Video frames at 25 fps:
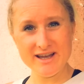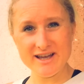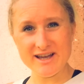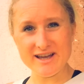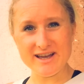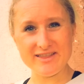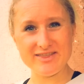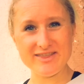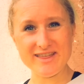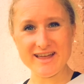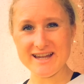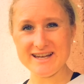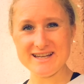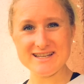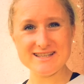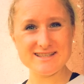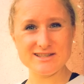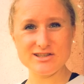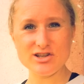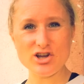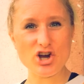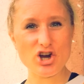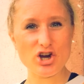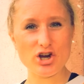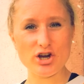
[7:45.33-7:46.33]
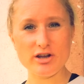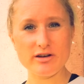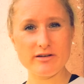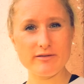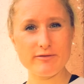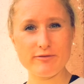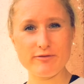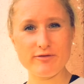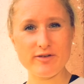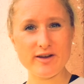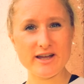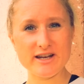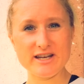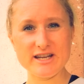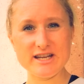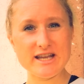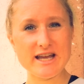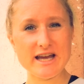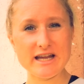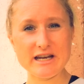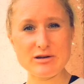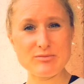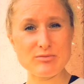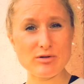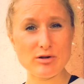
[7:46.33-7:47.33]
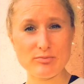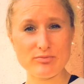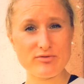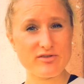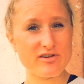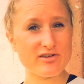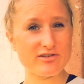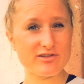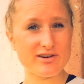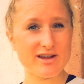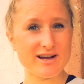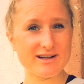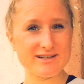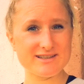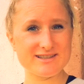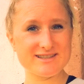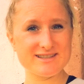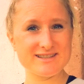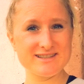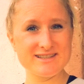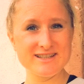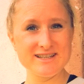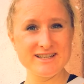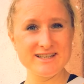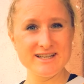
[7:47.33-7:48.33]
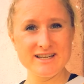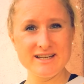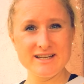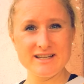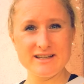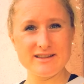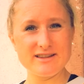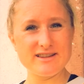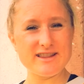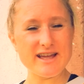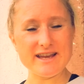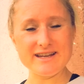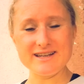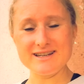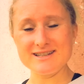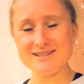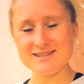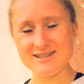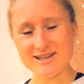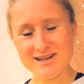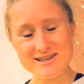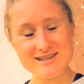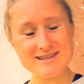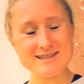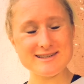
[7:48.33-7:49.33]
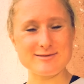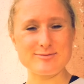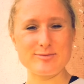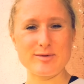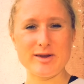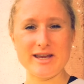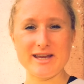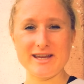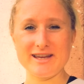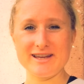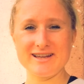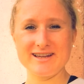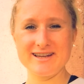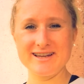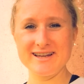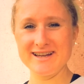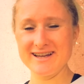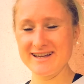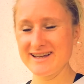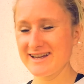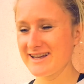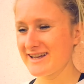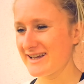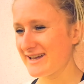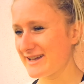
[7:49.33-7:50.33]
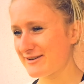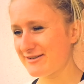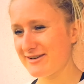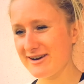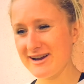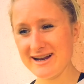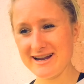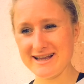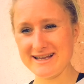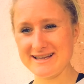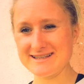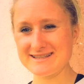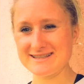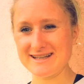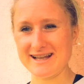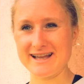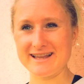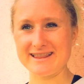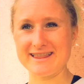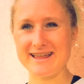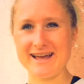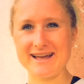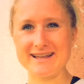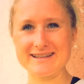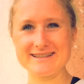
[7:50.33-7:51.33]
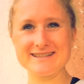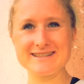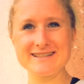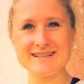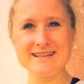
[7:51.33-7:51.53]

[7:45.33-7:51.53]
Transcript: And that is not fatty animal products. They disgust me. It really is like that.